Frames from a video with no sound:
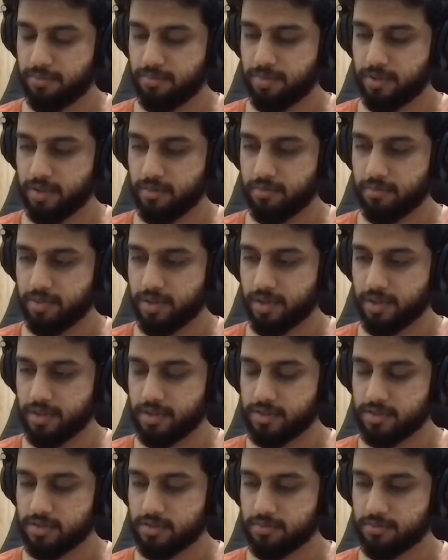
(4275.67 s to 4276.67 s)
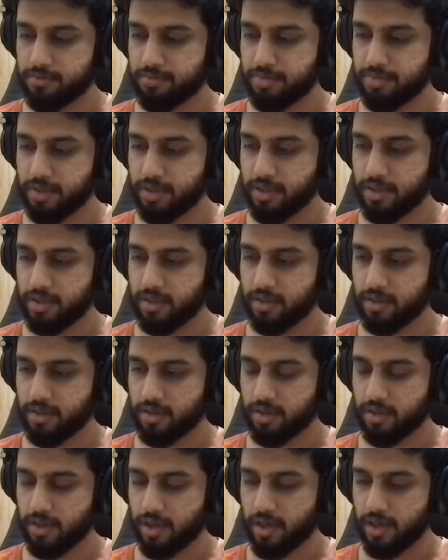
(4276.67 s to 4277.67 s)
P implies P
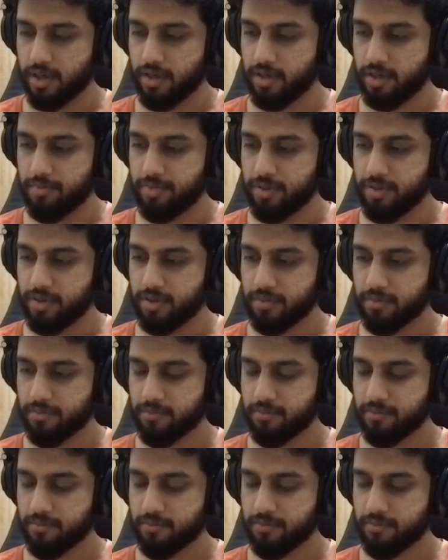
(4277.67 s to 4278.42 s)
and P.